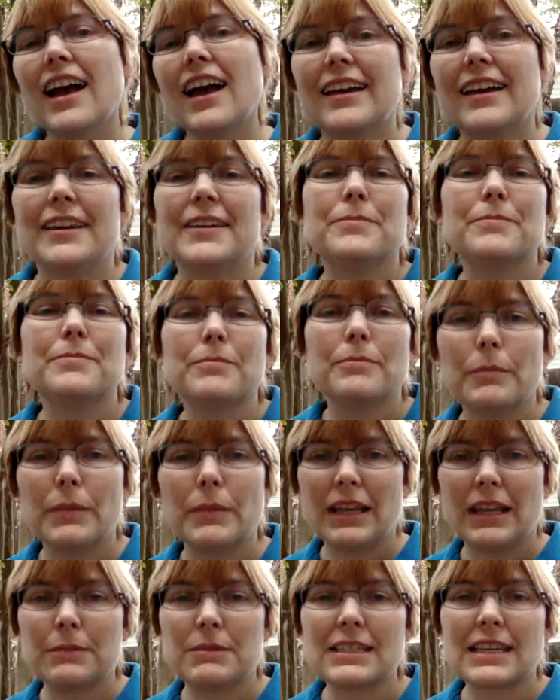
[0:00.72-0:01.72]
Hi,
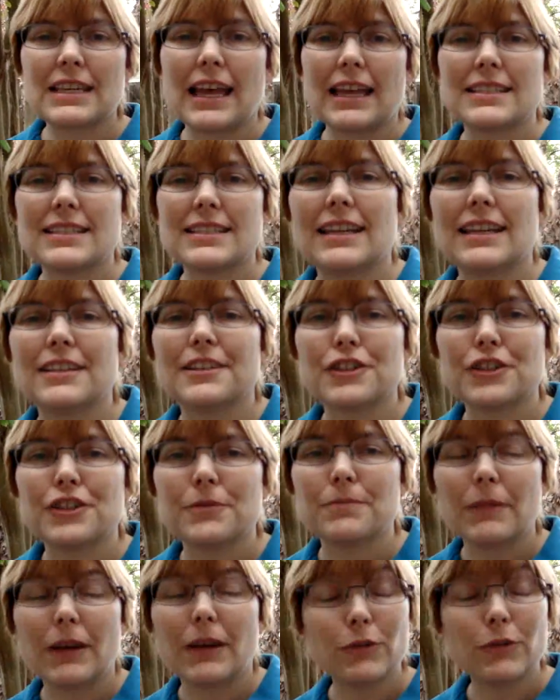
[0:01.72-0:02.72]
my name is Kat Standish,
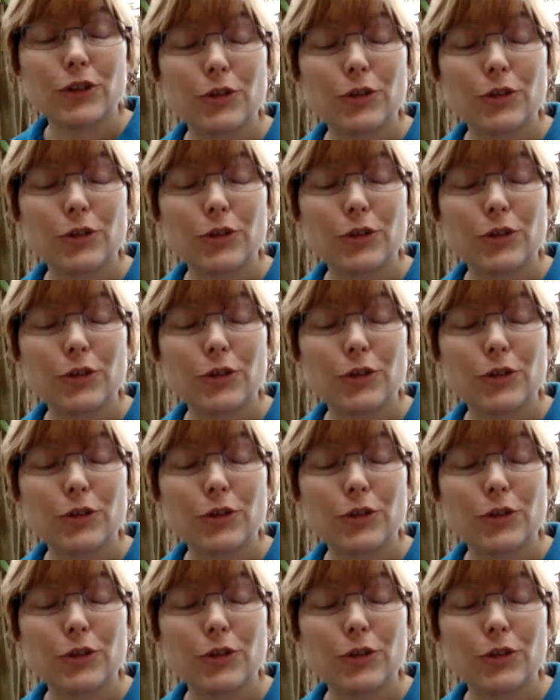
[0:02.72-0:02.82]
and